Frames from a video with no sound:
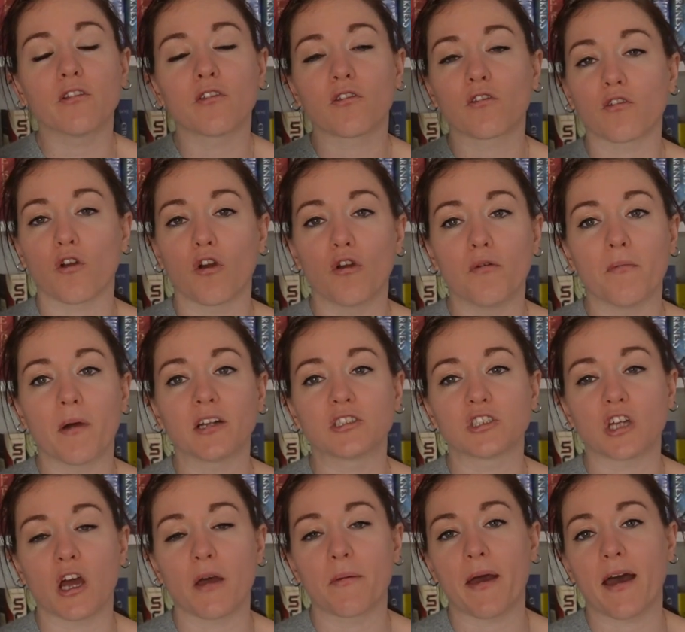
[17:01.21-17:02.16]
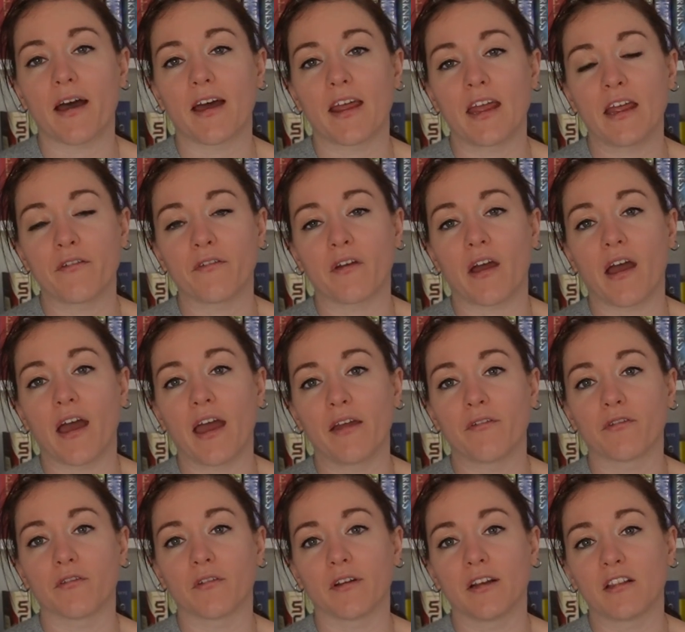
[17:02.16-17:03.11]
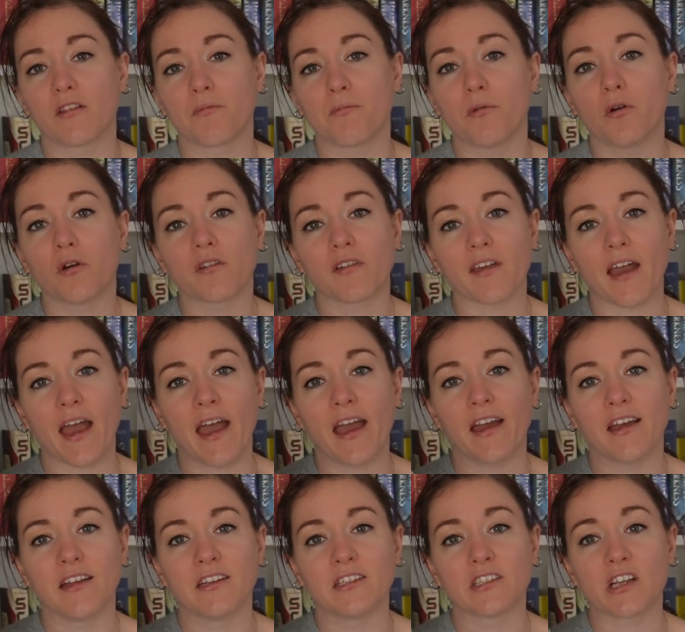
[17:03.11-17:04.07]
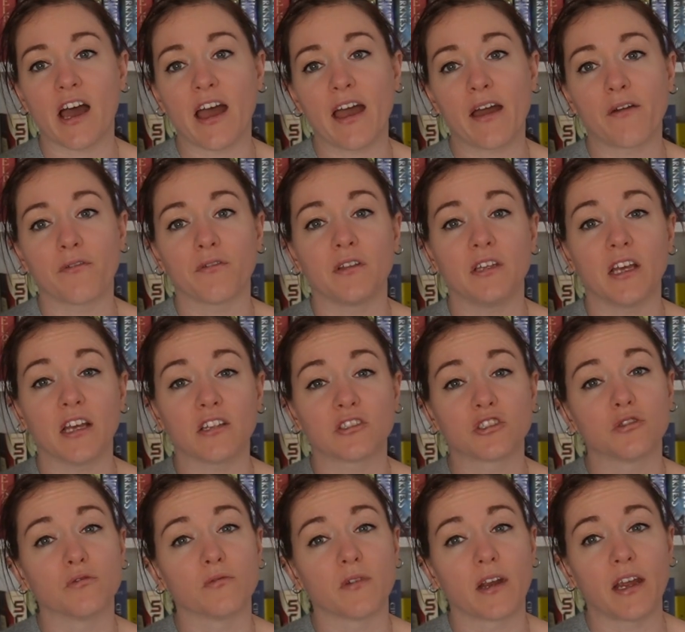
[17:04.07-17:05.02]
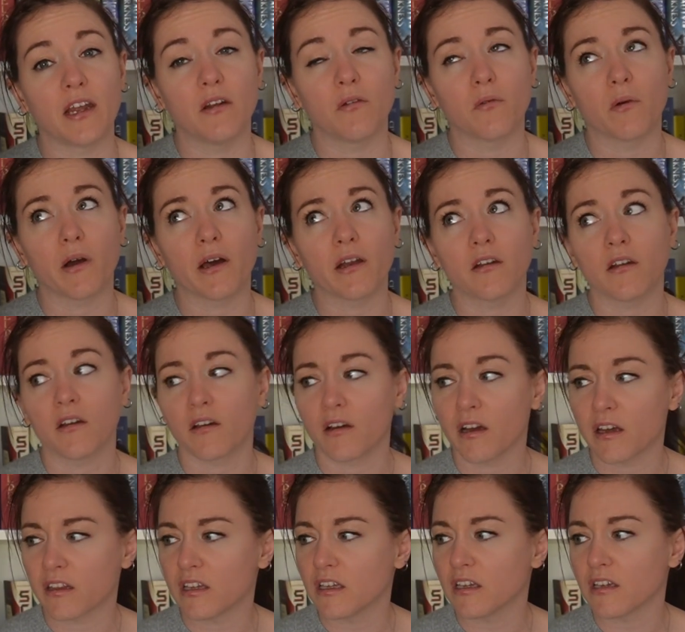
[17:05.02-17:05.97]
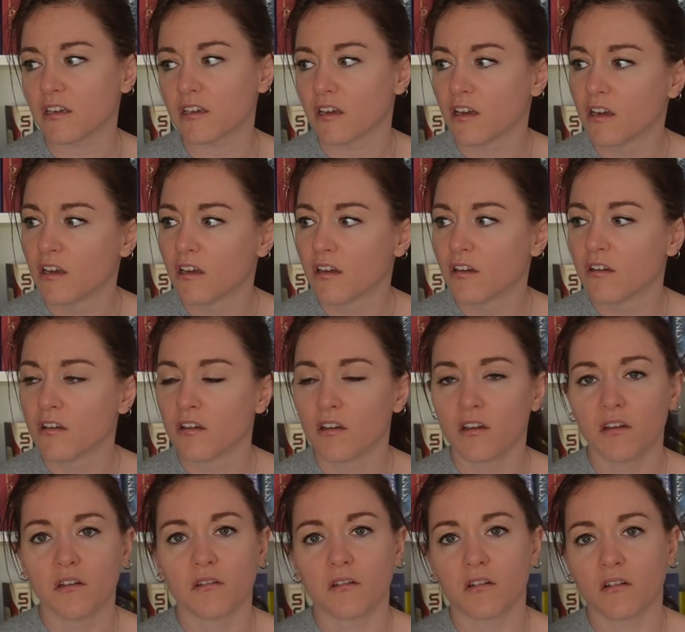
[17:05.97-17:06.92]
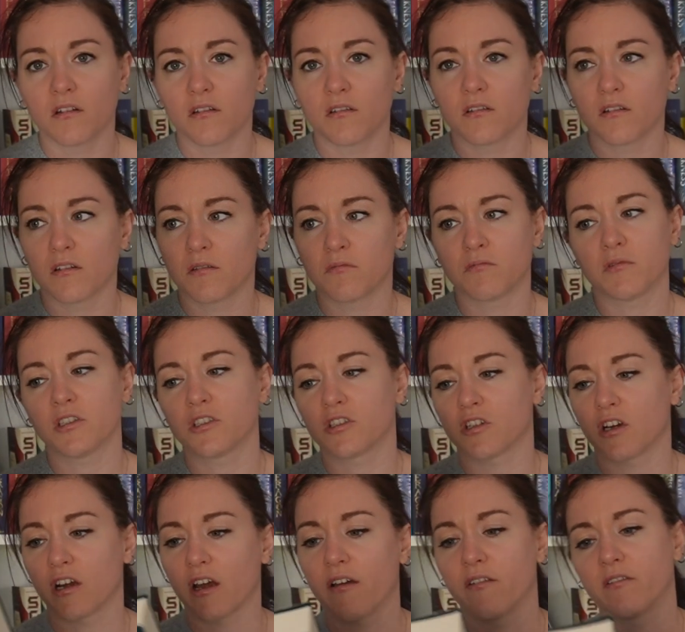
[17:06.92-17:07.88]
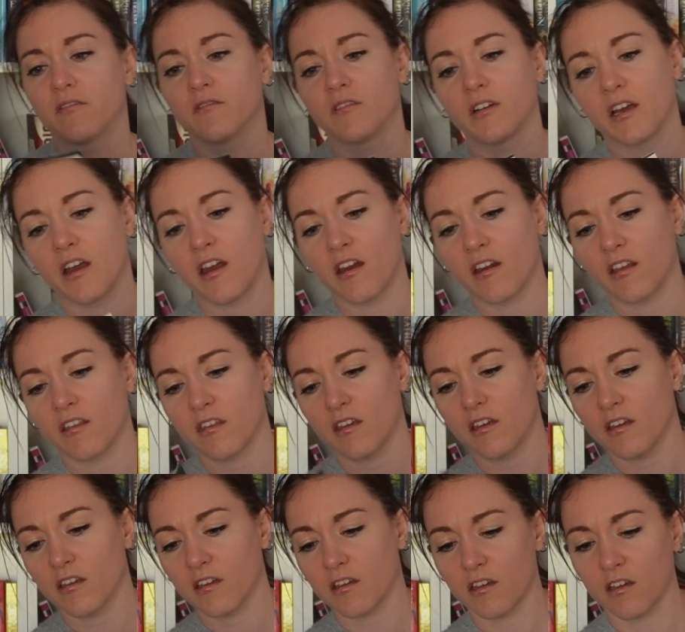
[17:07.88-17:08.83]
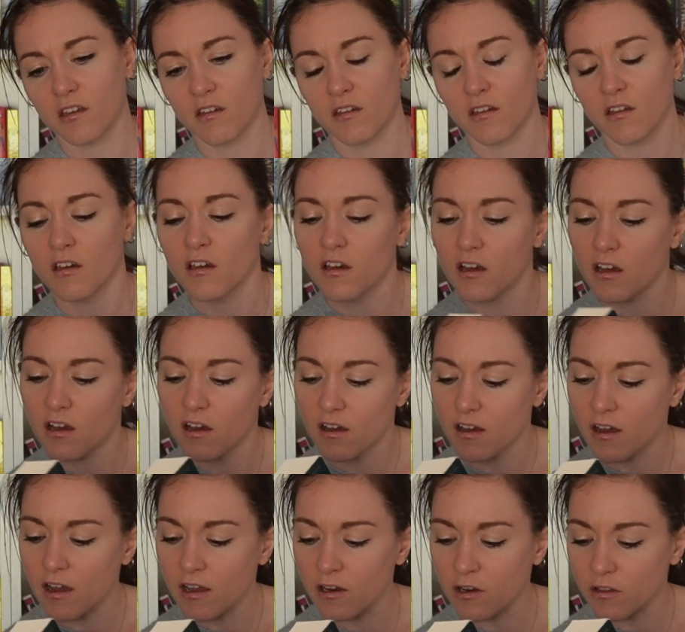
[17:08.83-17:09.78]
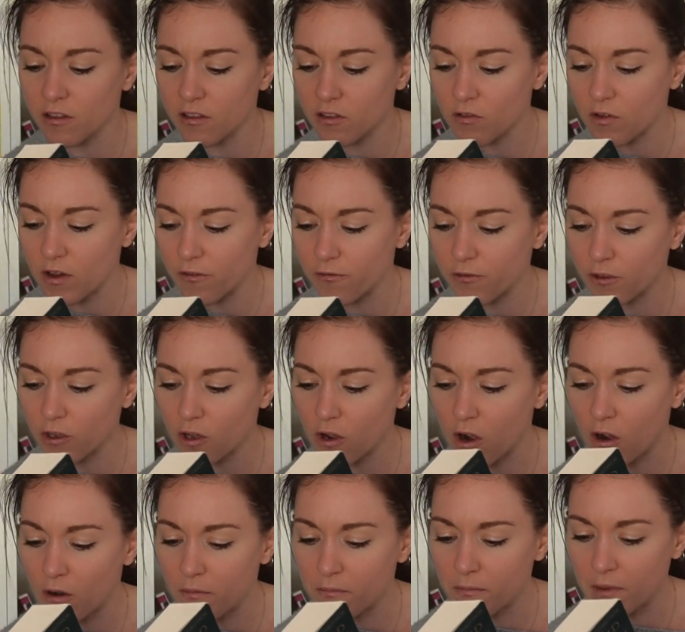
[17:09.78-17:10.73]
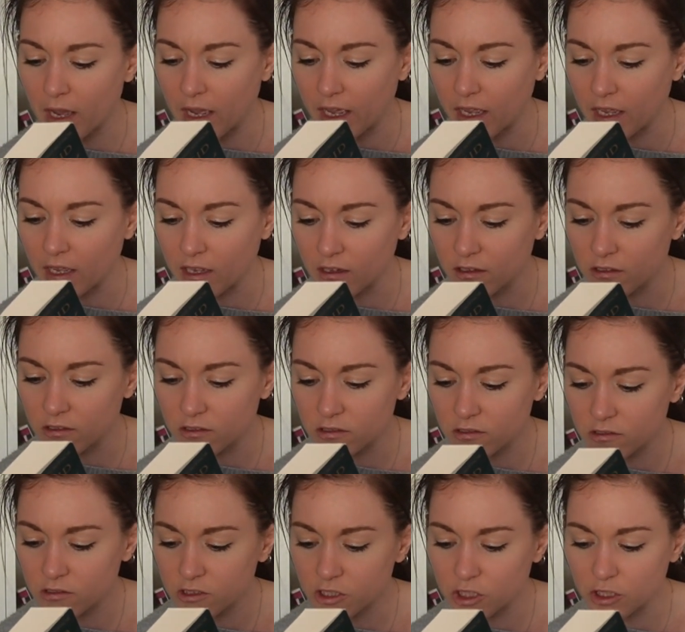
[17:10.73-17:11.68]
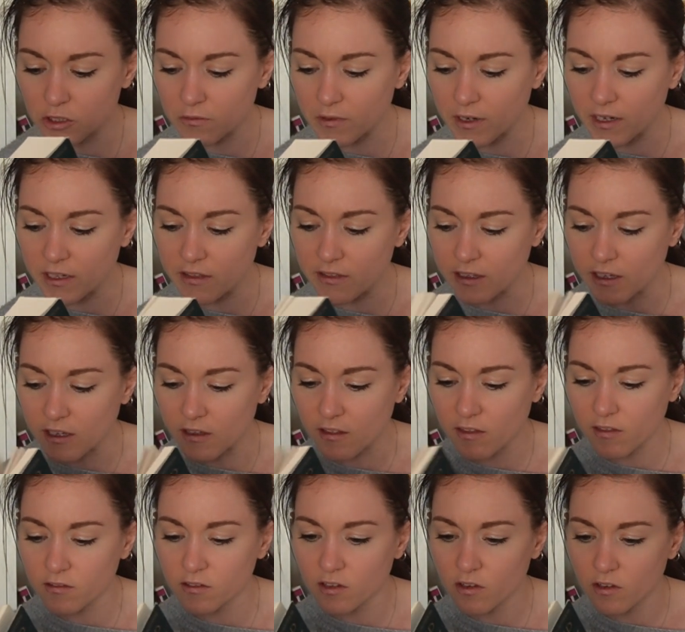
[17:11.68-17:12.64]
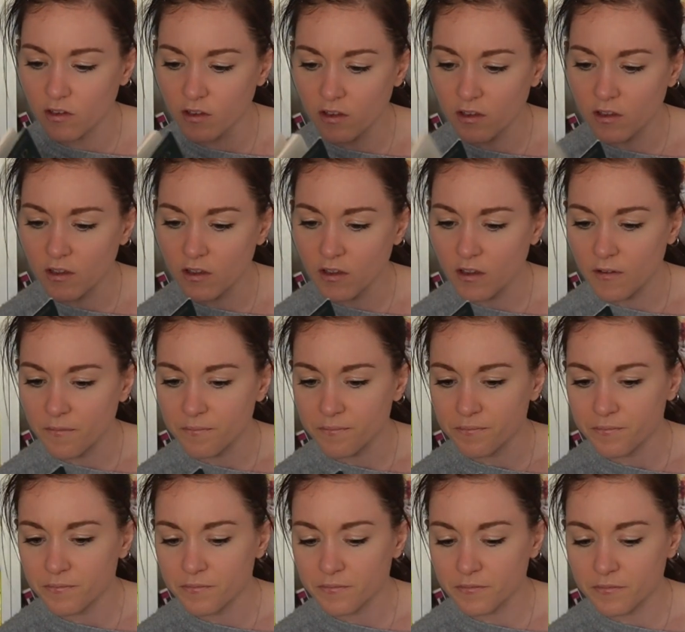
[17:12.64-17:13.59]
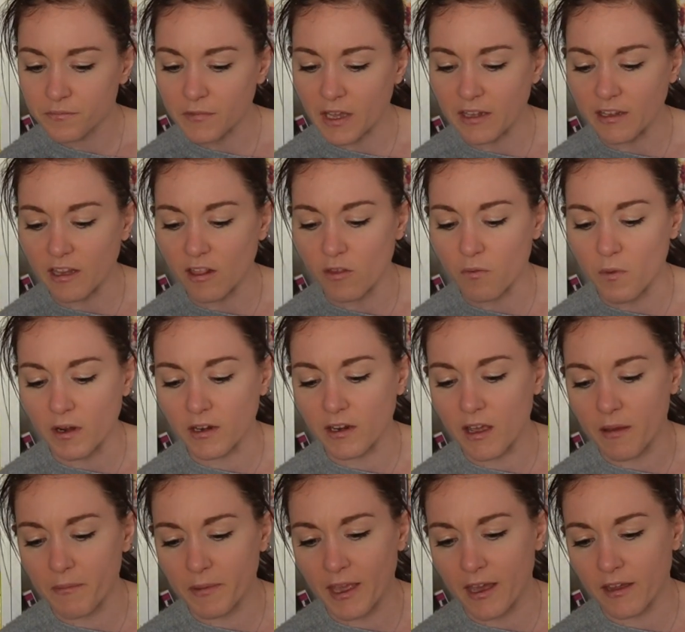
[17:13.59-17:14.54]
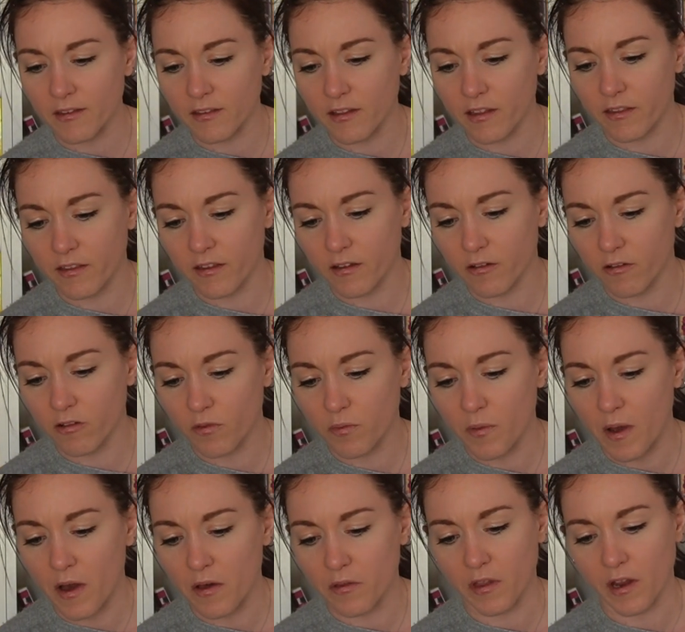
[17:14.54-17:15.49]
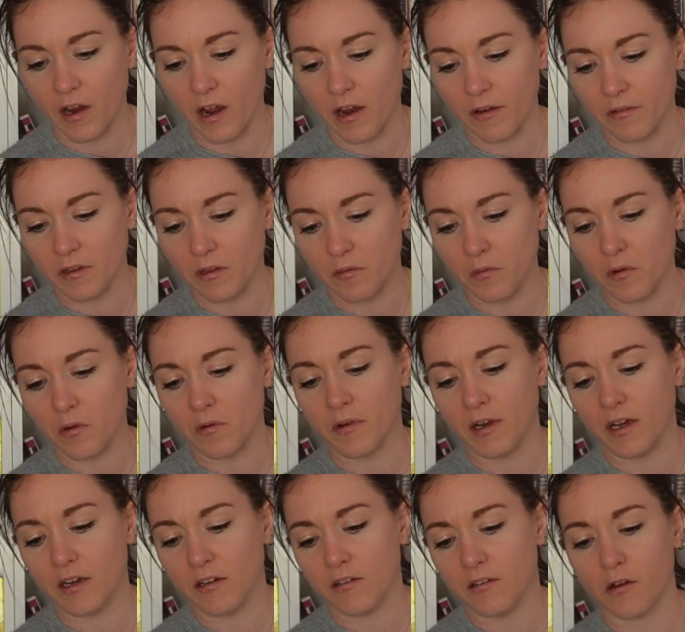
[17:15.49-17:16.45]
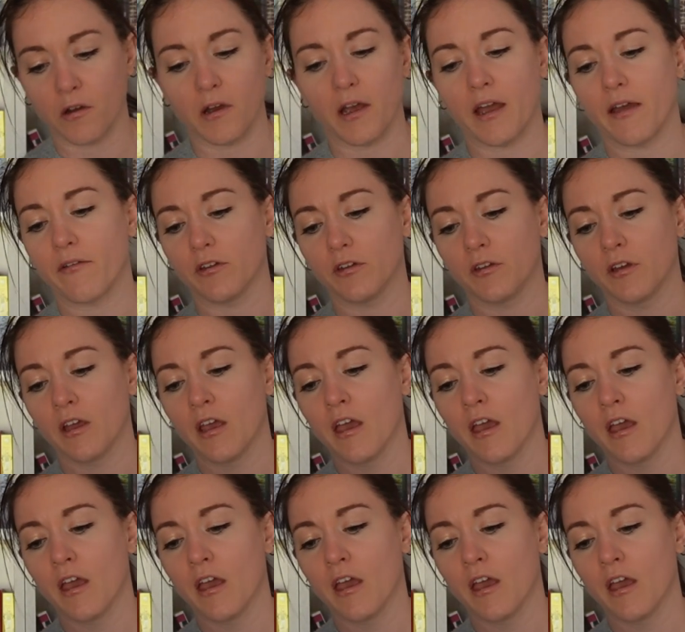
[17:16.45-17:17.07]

so much about Ava Reid's books, and I have yet to read one, I think. I'm pretty sure I haven't read anything. I know there's quite a few on my to-read list. And there's one coming out this year as well that I really want to read. No, I haven't.